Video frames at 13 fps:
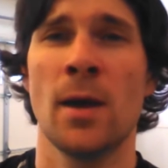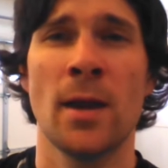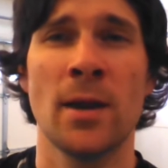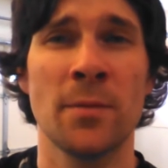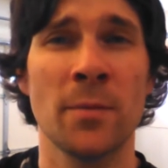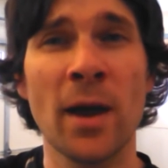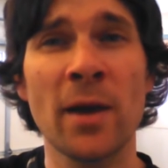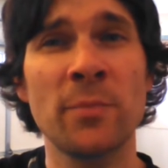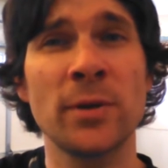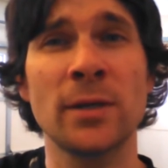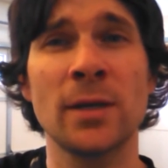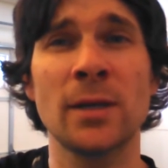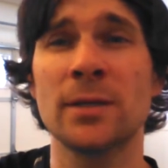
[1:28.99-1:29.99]
In my
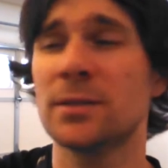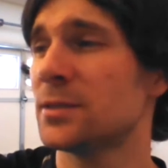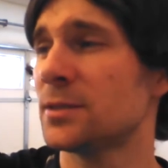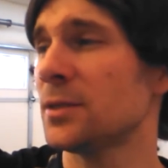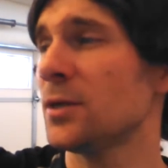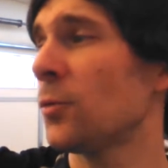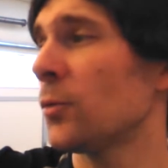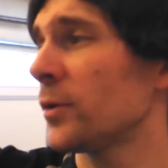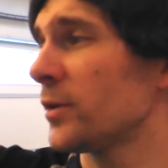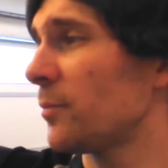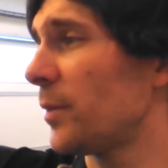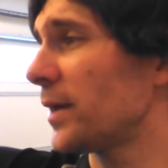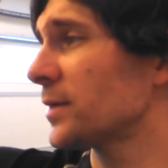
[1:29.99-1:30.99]
opinion, it's still one of the
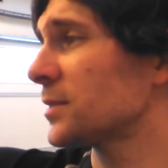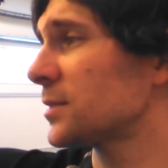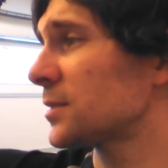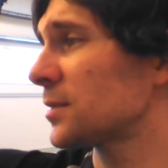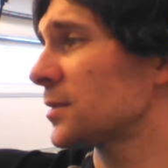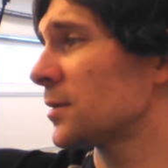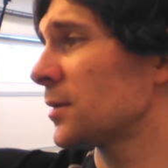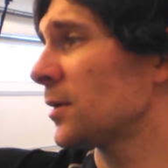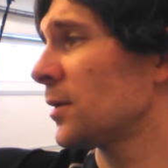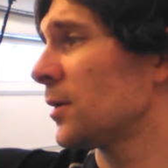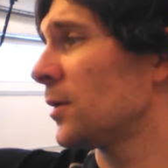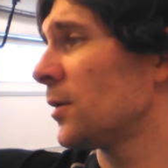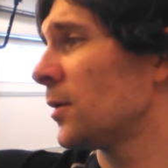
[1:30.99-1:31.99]
best
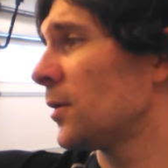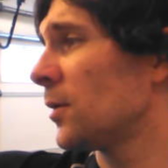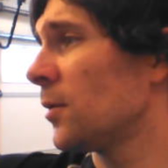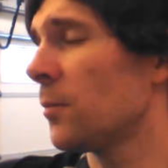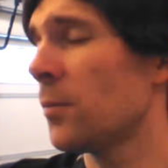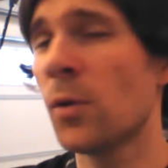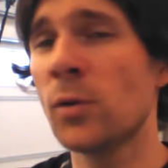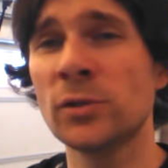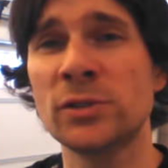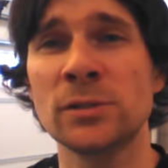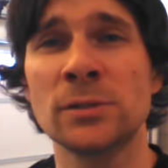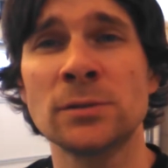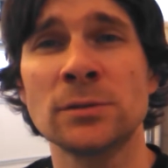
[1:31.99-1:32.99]

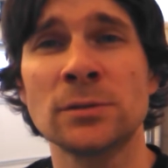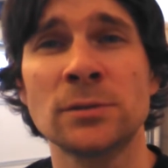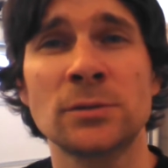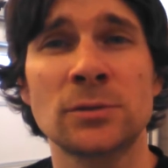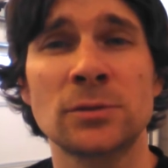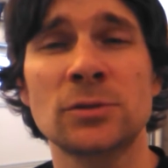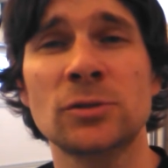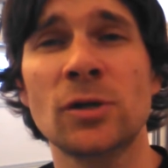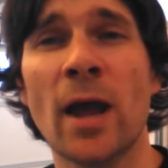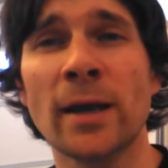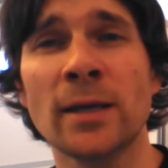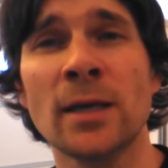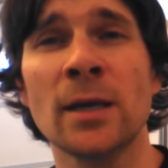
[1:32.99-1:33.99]
motion
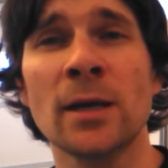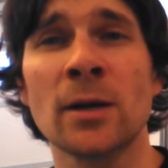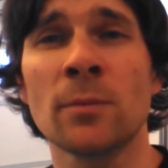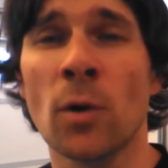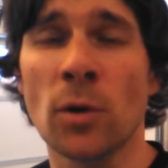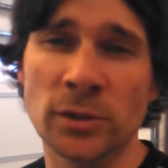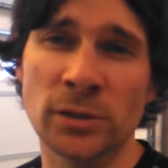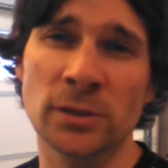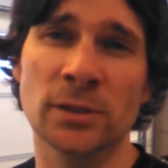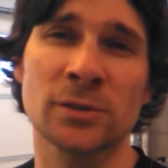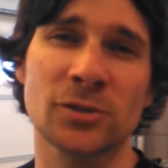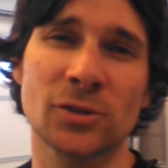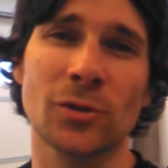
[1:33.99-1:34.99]
tracking or motion
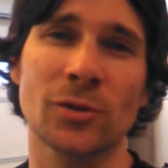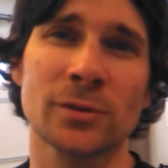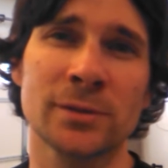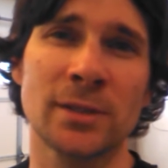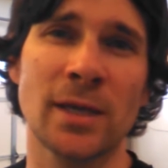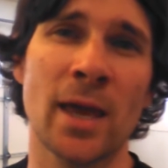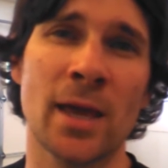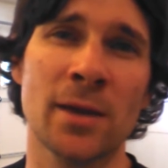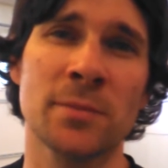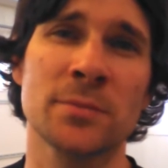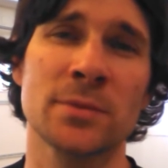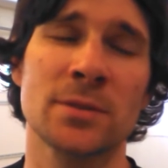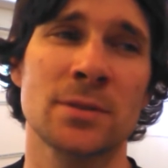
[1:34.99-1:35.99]
controlled
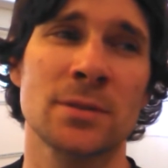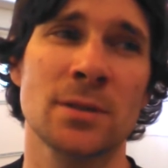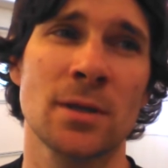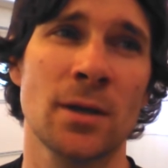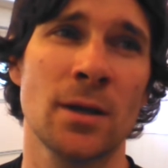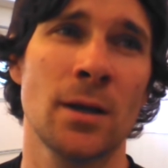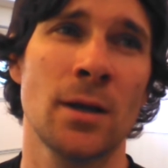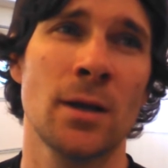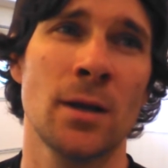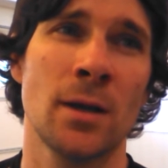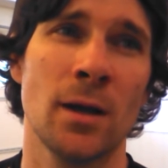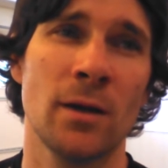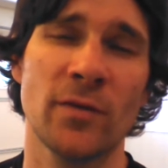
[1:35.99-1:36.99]
games
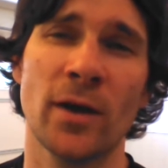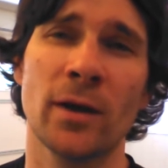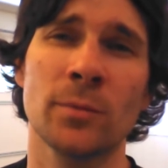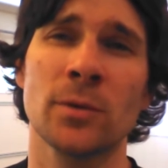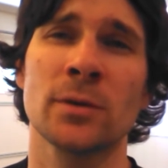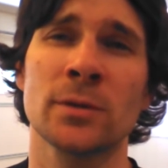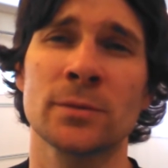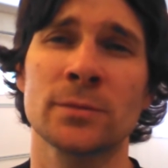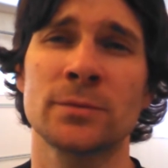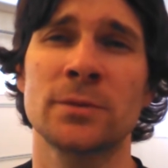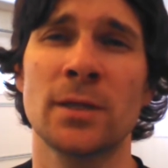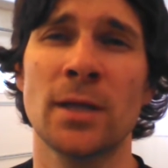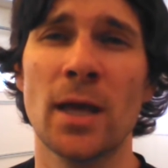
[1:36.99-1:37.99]
available
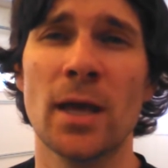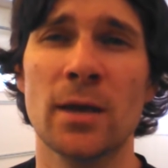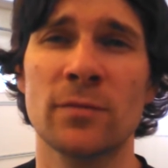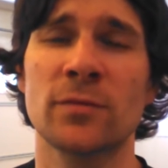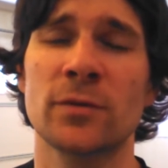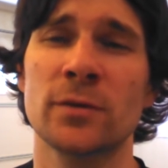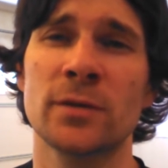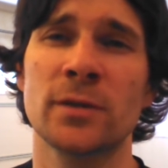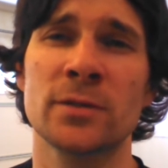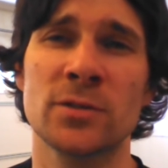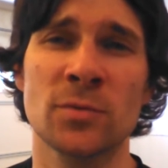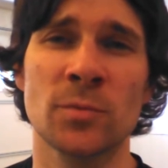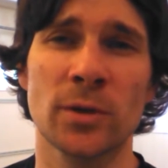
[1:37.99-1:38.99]
today for the
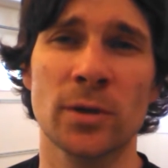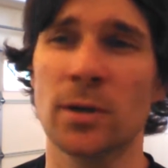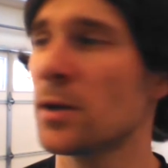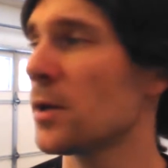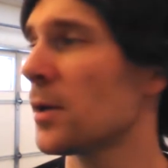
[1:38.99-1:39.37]
consumer.